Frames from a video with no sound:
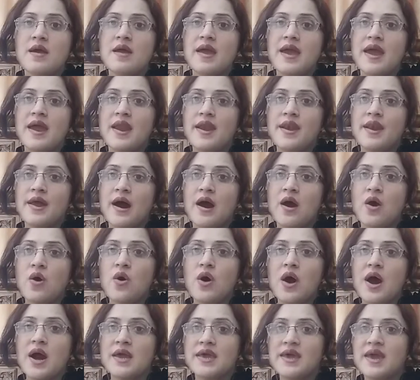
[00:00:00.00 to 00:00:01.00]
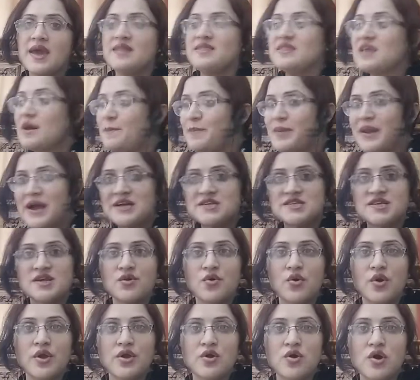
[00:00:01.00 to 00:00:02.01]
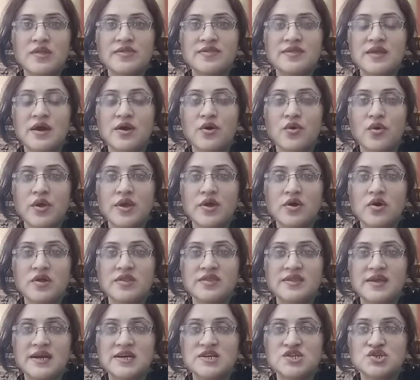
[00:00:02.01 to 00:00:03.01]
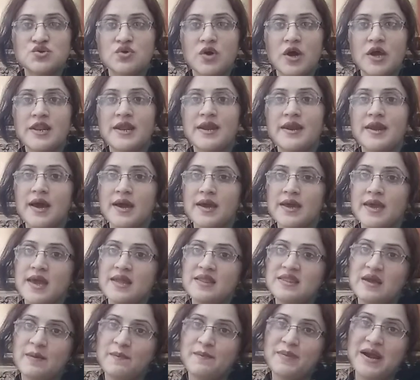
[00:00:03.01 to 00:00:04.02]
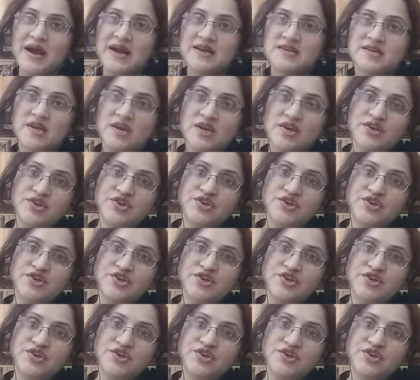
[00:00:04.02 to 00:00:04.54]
And now again the plants are going on growing on that soil, and again the plants are